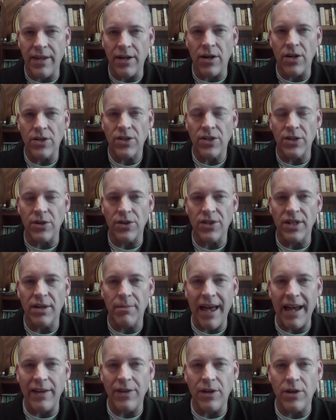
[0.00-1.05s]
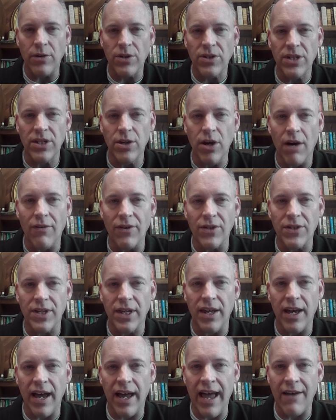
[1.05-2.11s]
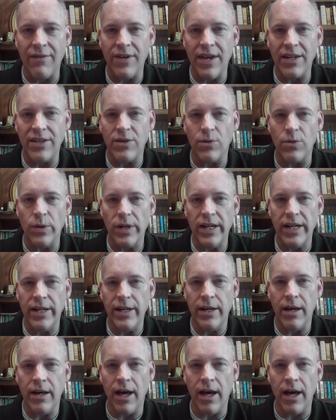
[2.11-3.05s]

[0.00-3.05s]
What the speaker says: There are still some Agatha Christie novels that I have yet to read.